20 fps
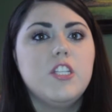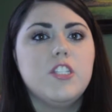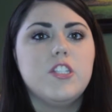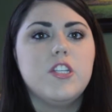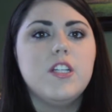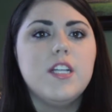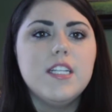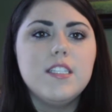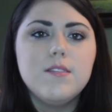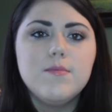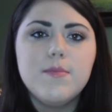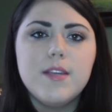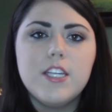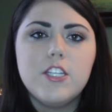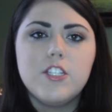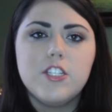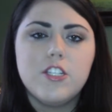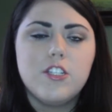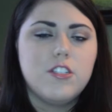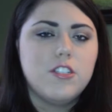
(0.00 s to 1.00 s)
So let's make
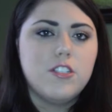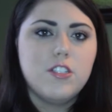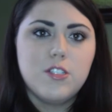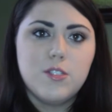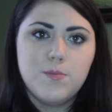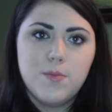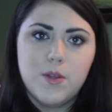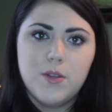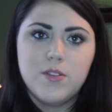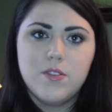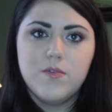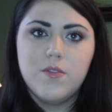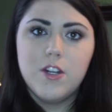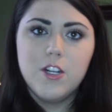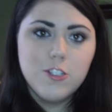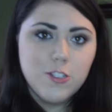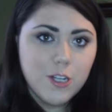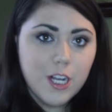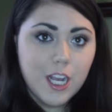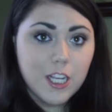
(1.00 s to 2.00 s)
sure to dispose of
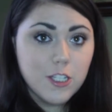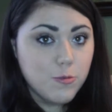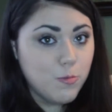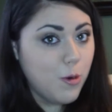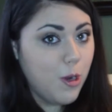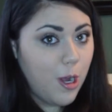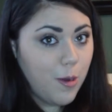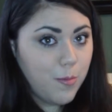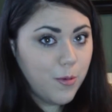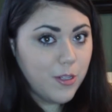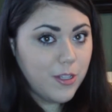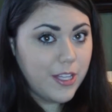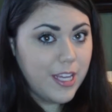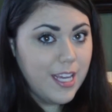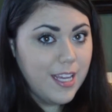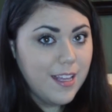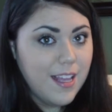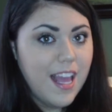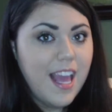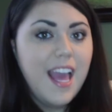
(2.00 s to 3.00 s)
our trash properly